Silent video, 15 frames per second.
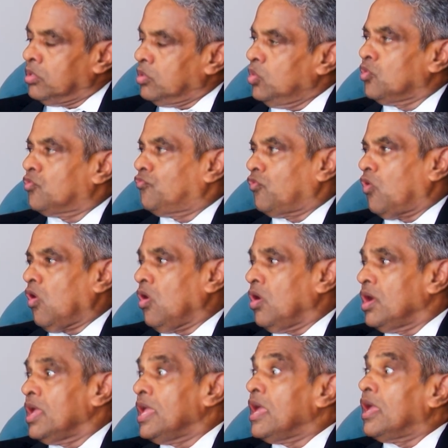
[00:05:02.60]
look for
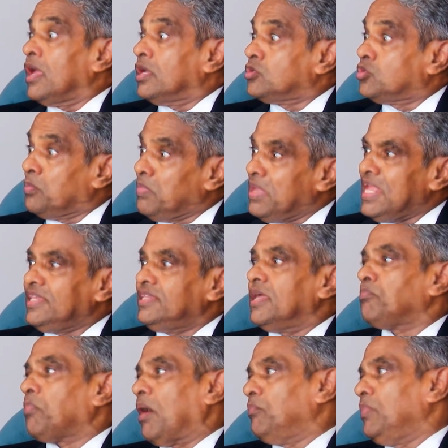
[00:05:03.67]
to meet the
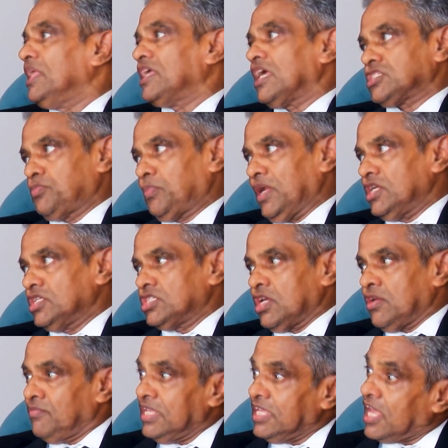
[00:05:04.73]
public expenditure.
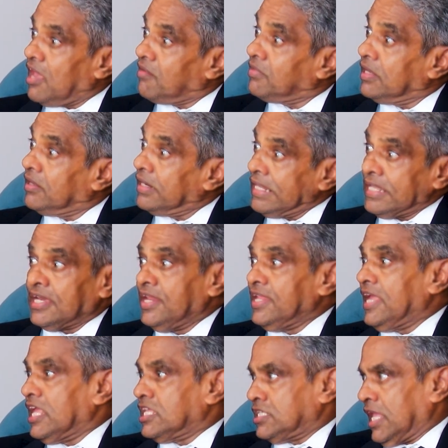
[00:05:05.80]
We have a
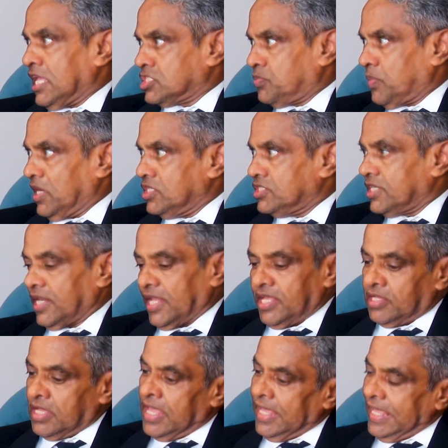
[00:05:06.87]
recurring expenditure like
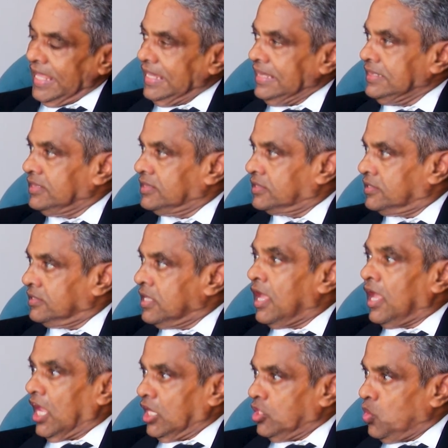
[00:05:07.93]
health,
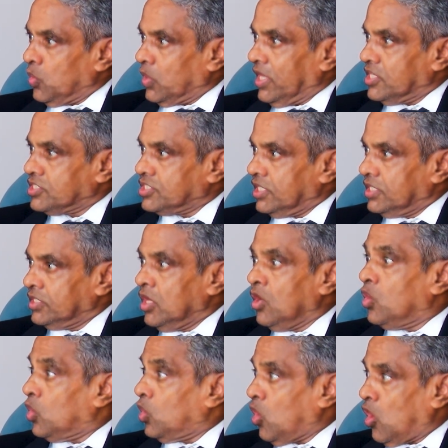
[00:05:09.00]
education,
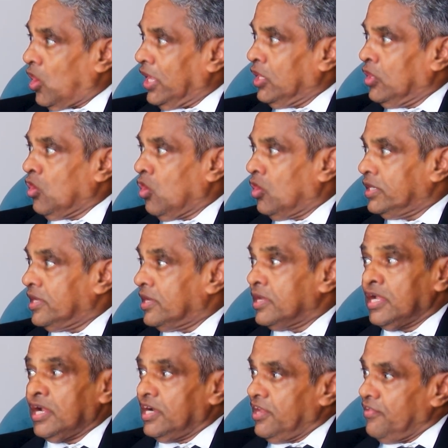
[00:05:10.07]
law and order,
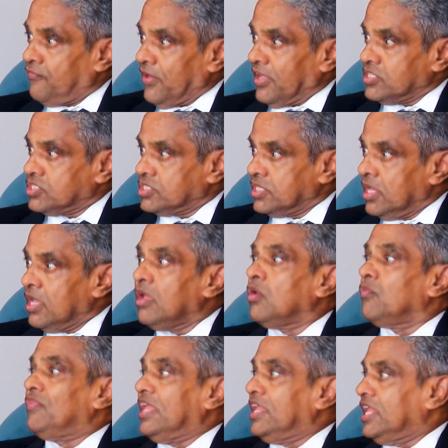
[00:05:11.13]
defense,
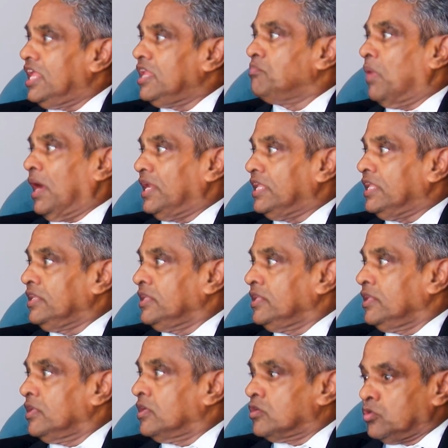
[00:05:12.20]
we need money
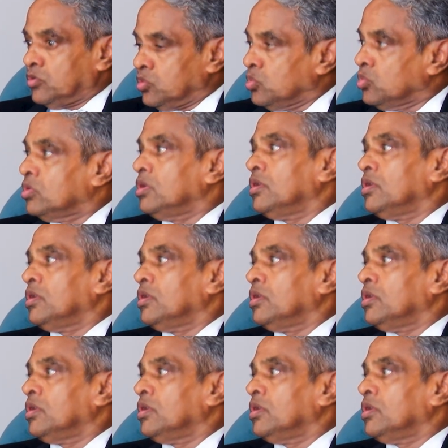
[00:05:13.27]
to